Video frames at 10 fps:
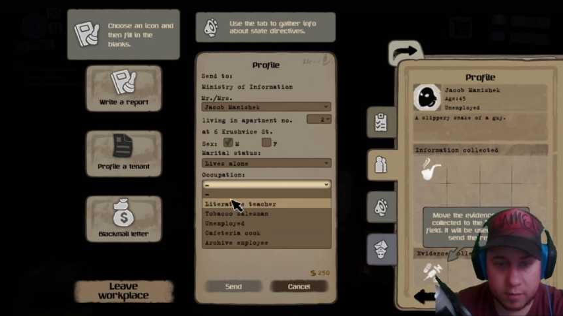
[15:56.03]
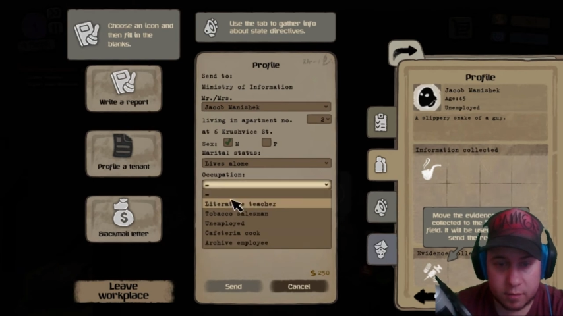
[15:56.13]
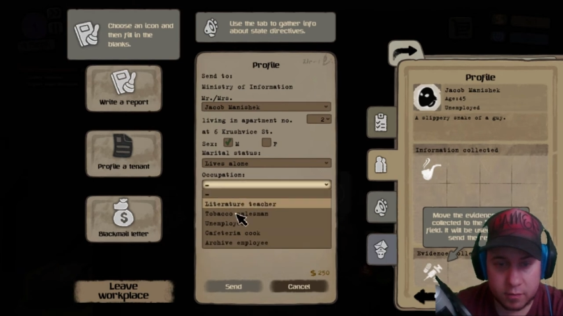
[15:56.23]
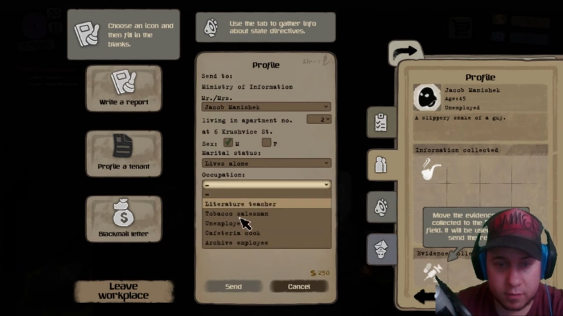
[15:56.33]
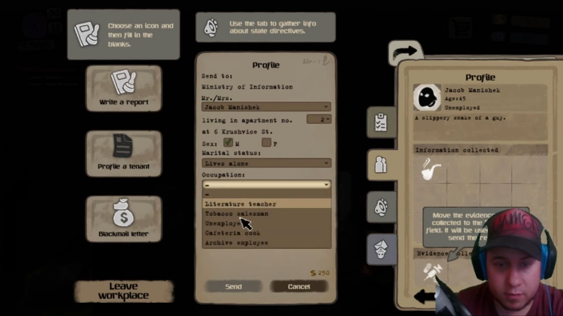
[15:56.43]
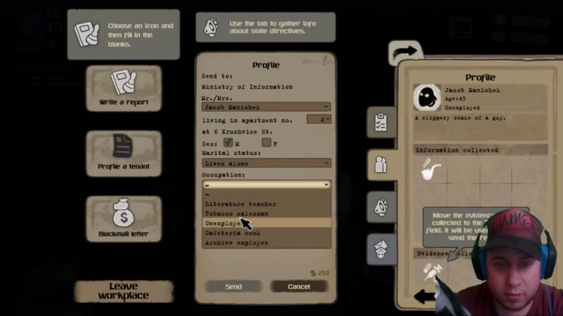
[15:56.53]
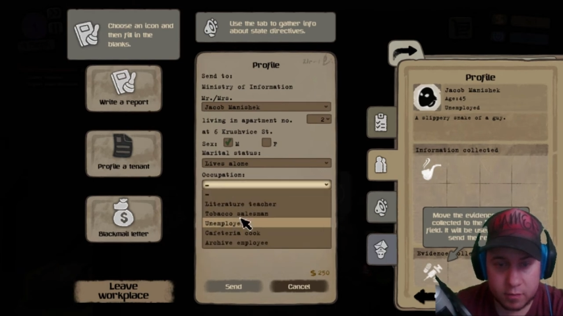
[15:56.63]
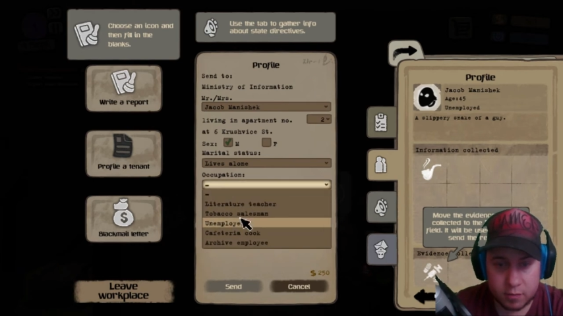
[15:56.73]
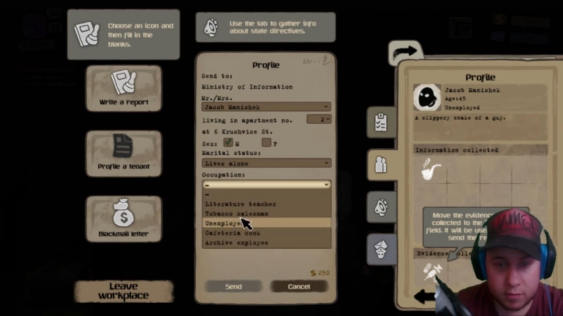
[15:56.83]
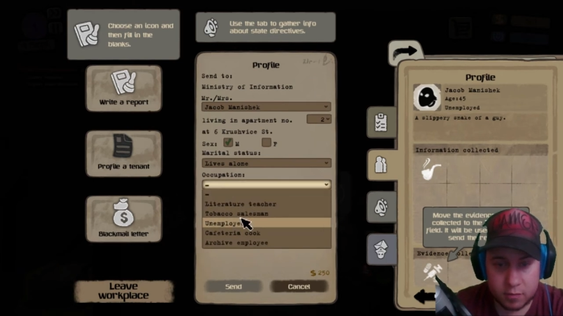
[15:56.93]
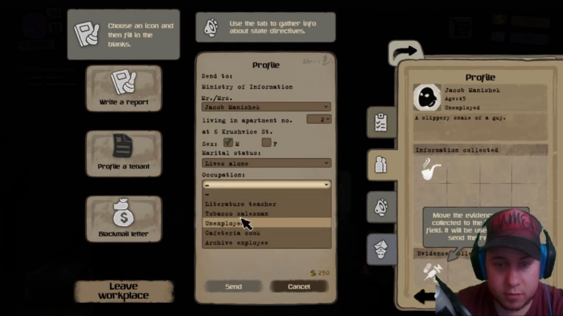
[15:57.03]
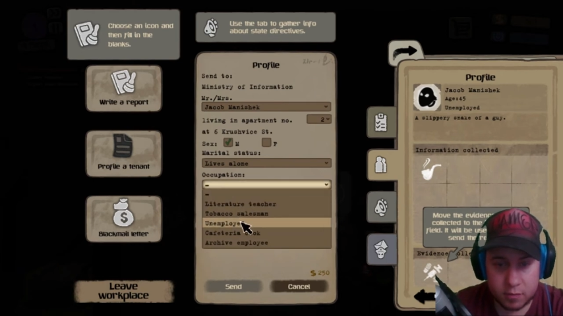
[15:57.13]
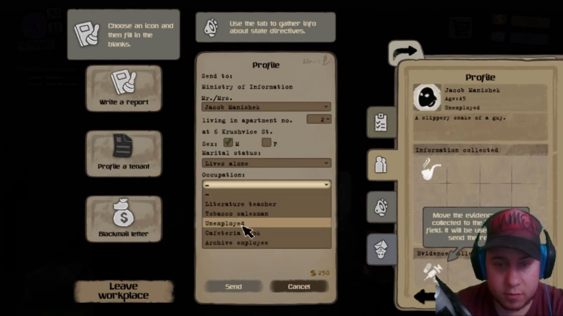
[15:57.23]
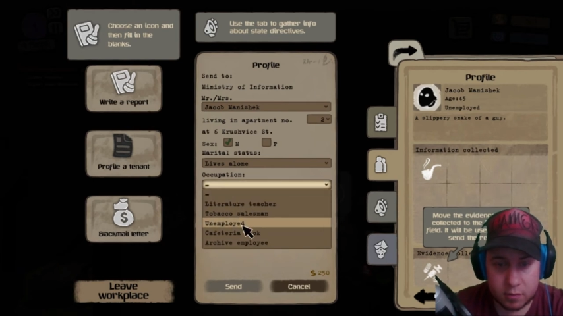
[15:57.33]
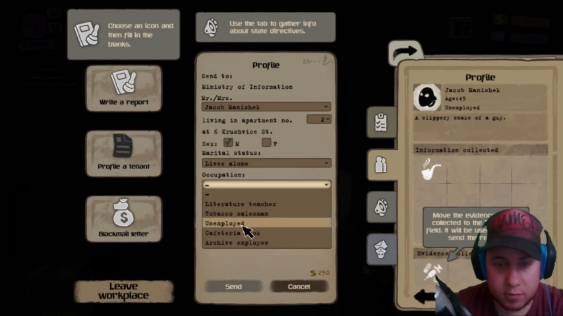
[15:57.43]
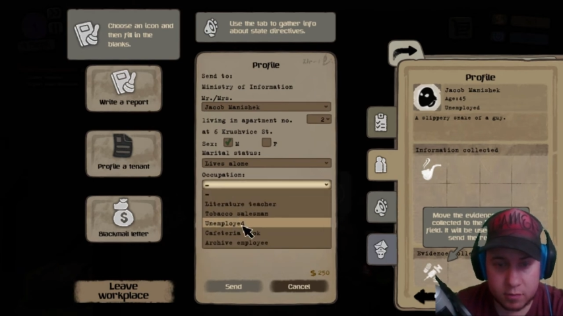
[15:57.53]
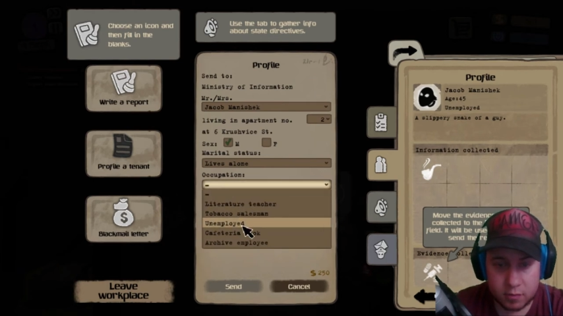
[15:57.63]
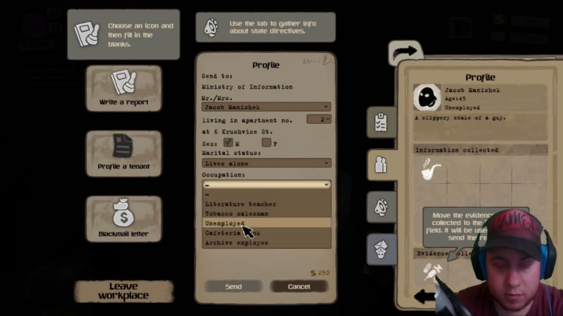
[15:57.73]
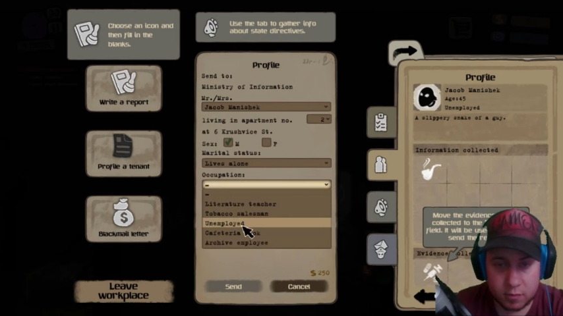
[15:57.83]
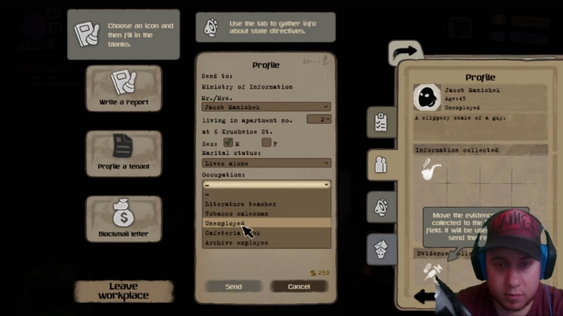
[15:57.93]

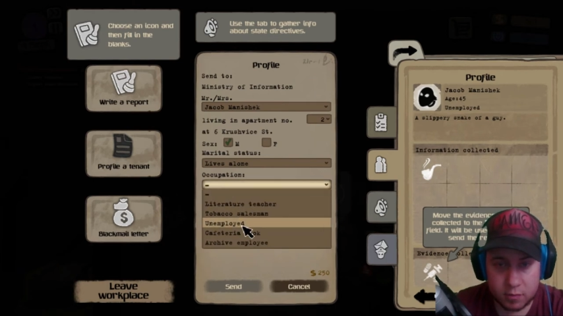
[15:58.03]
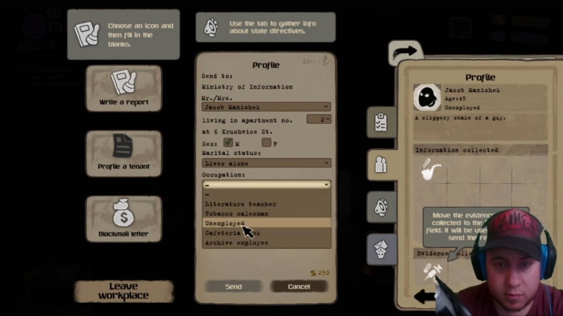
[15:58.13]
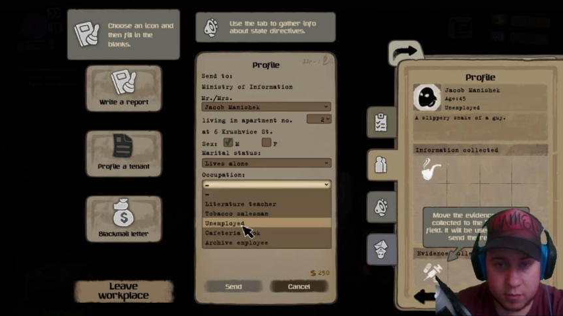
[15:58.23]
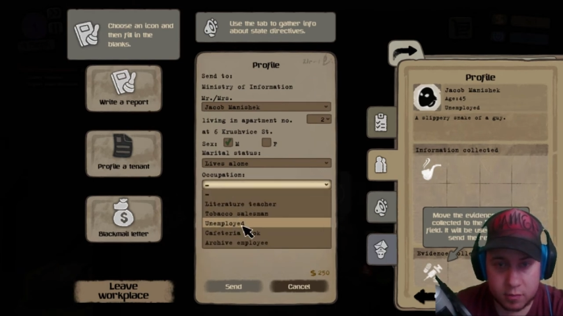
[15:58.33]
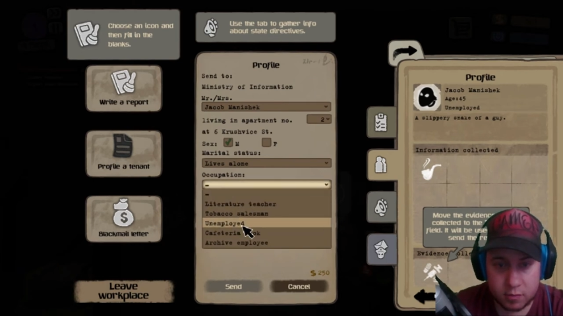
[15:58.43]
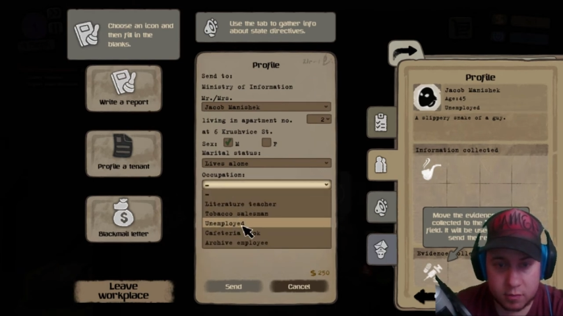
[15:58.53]
(silence)